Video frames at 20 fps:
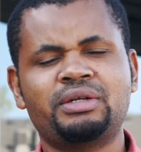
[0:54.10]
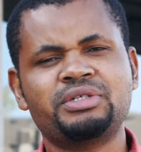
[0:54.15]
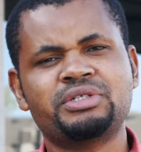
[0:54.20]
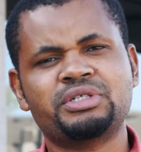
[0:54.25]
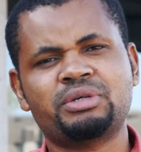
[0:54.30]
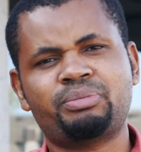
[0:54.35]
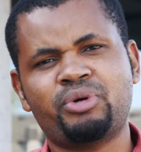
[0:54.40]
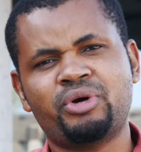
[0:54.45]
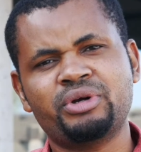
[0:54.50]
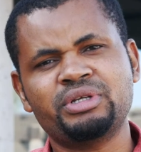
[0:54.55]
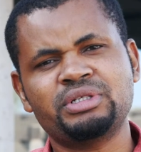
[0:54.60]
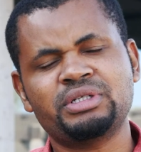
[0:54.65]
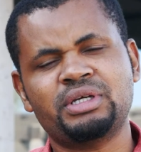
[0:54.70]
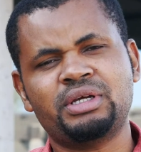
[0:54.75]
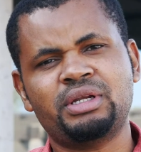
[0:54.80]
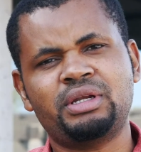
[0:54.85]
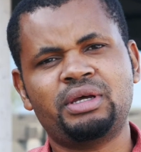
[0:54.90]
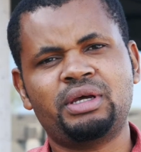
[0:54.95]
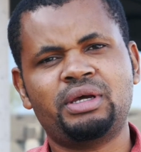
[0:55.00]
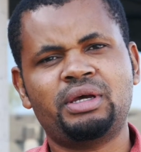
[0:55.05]

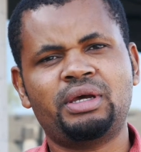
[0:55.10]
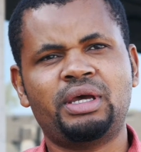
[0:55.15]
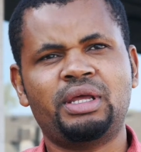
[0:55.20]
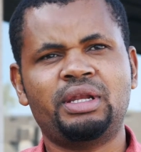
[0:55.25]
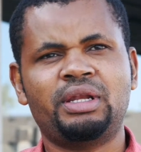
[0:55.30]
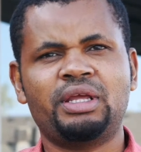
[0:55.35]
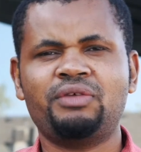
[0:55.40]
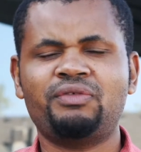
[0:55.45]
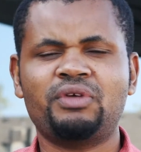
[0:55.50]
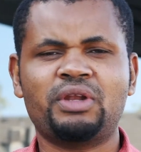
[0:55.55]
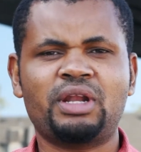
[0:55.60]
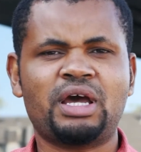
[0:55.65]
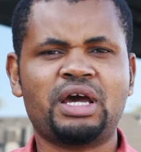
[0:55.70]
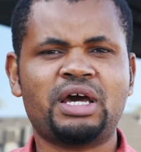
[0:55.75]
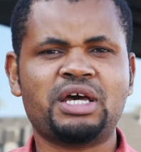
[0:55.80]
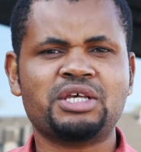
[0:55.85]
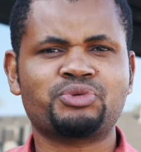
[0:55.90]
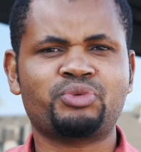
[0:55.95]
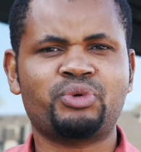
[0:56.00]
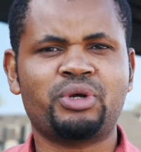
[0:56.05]
disappointed, and even
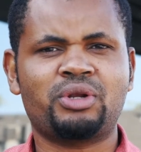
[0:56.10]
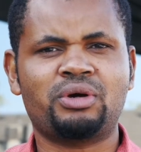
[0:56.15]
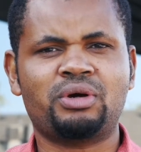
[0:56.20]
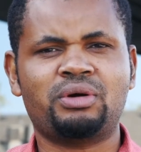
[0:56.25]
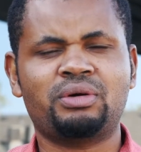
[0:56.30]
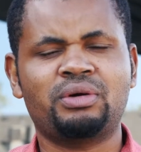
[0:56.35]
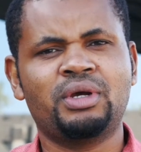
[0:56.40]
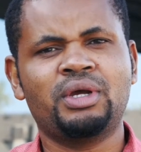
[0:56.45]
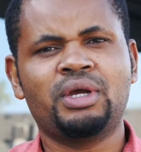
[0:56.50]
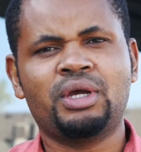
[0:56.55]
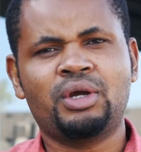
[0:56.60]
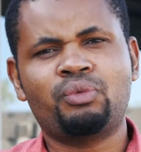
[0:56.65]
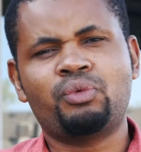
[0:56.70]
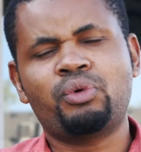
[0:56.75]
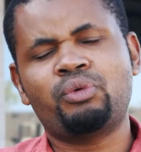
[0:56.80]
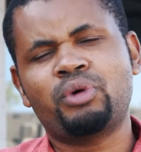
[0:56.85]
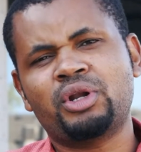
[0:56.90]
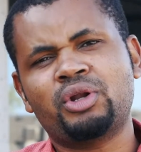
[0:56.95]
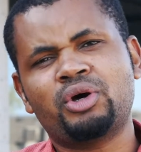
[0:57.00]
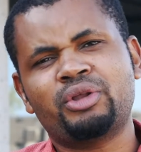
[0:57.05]
us, we
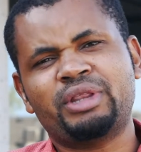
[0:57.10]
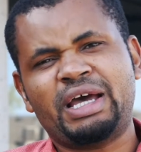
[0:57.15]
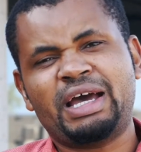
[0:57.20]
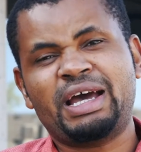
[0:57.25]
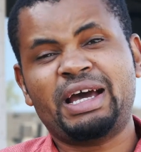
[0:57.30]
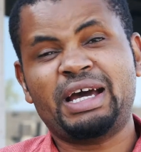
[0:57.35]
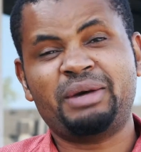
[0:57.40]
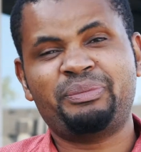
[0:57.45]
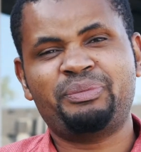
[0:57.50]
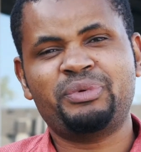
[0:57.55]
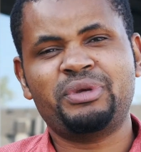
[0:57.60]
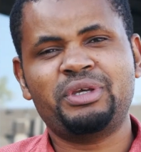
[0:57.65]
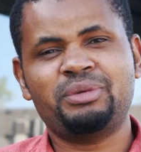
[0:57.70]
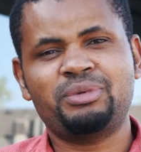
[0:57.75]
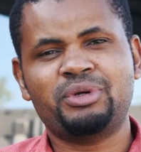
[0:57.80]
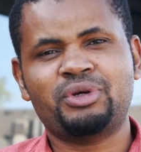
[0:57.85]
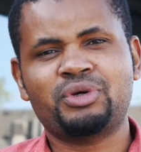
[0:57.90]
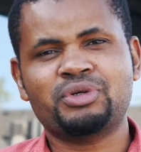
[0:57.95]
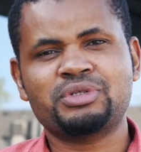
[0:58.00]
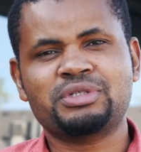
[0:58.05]
were not that happy,
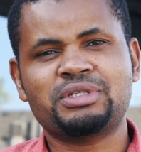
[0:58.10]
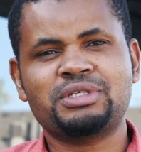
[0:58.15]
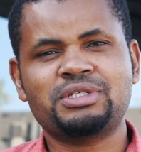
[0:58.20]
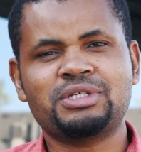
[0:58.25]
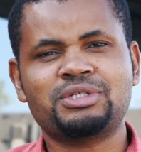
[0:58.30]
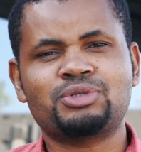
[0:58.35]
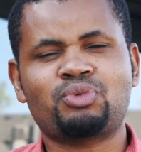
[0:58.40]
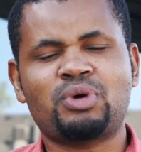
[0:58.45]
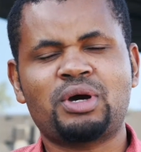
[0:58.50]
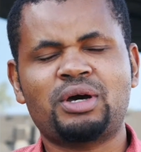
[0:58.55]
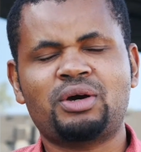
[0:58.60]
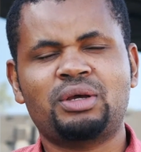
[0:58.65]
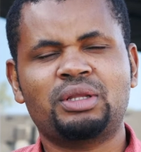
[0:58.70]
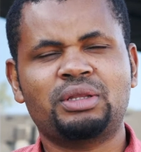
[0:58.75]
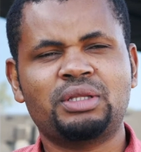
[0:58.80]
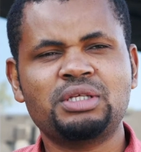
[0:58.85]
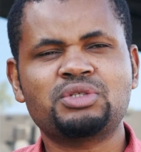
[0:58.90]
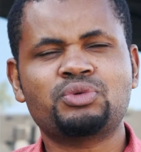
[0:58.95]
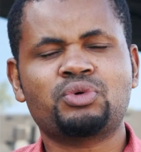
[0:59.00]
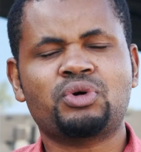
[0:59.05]
because
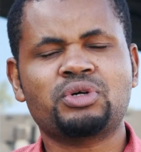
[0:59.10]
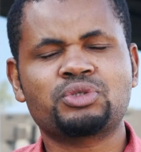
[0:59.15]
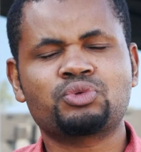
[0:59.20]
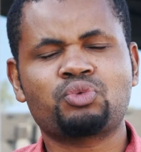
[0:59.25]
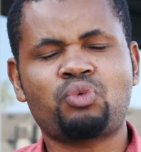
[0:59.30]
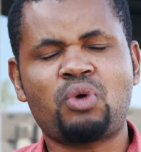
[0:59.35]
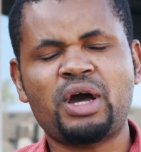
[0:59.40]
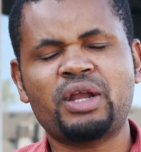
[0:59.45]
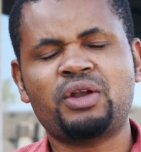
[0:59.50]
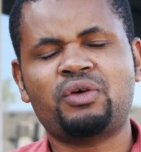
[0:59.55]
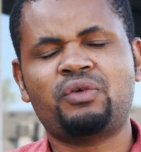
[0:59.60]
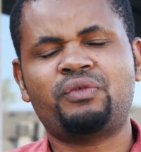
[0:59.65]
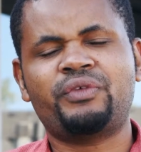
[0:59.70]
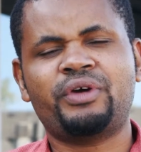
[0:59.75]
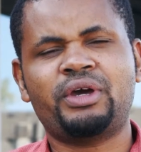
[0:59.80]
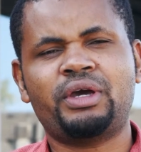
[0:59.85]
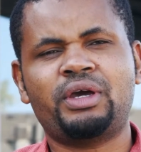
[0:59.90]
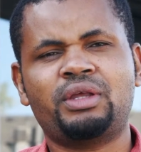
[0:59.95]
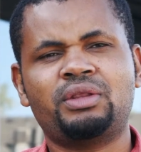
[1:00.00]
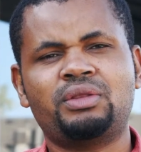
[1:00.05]
this was one of
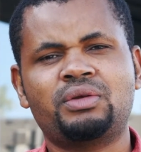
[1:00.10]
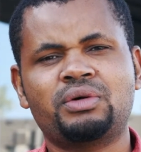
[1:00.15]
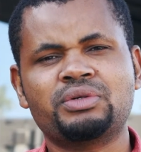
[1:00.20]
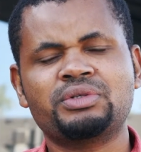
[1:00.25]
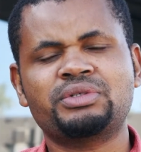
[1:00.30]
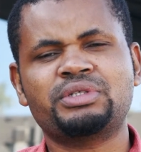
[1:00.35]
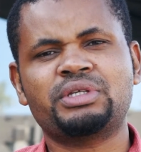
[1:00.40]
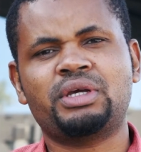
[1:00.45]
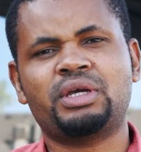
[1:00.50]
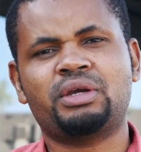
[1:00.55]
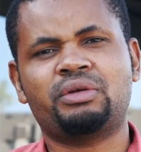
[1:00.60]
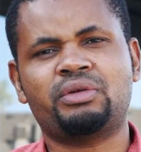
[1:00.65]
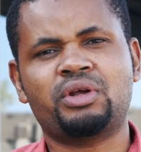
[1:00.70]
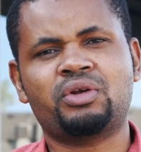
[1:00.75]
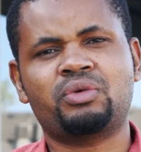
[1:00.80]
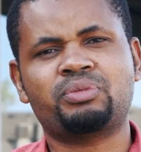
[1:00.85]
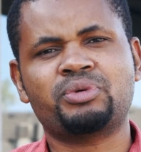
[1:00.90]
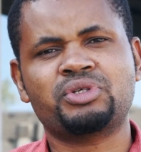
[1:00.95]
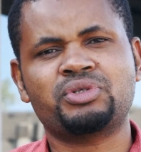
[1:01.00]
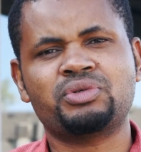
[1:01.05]
those great
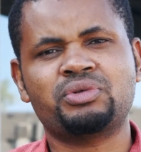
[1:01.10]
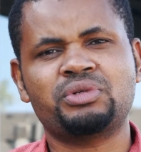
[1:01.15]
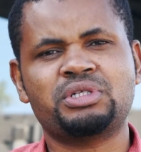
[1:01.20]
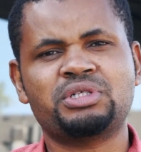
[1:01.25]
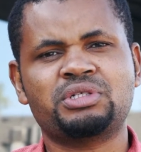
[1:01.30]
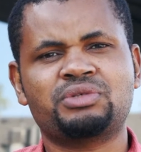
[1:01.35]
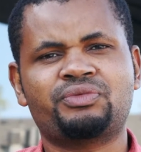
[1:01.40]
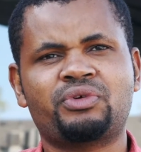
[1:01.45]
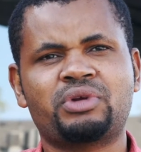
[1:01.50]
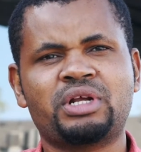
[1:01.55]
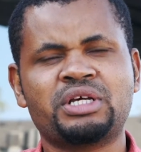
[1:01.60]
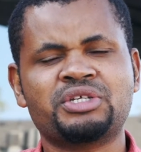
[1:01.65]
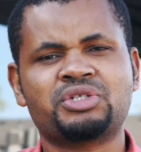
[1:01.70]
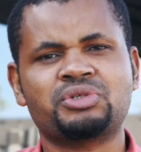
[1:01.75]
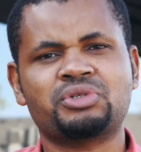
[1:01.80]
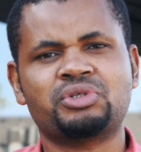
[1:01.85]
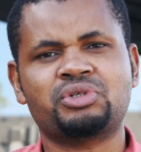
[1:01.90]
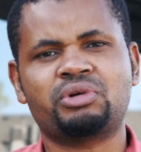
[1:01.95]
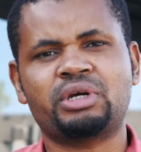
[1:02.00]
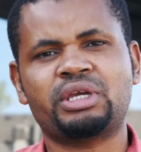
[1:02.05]
opportunities for us
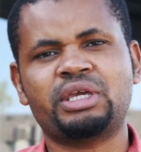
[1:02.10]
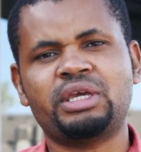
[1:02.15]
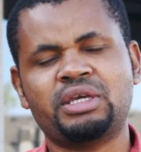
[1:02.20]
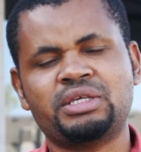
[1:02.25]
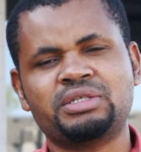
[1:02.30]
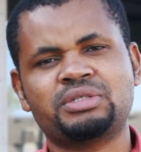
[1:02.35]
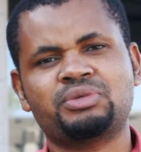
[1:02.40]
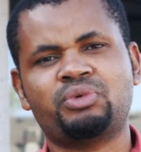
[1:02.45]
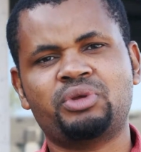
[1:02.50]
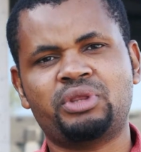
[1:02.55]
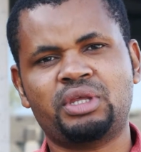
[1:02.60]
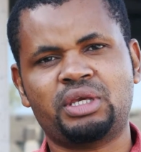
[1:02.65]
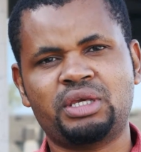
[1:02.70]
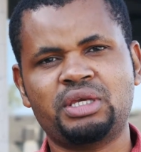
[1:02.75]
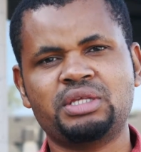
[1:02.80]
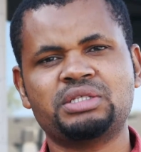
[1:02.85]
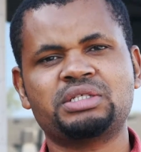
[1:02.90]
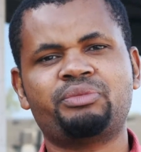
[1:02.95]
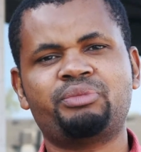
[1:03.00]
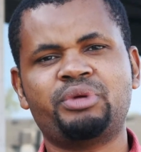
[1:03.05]
to showcase what the
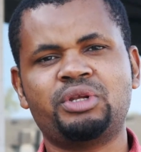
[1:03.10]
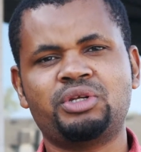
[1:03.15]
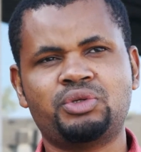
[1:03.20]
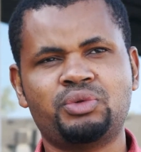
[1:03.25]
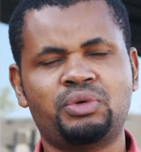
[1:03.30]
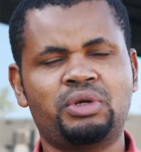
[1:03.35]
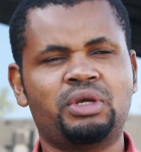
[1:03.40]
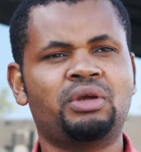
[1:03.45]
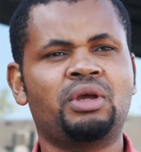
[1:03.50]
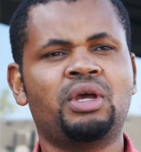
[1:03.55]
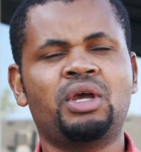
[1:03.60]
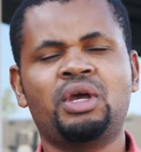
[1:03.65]
kids have been doing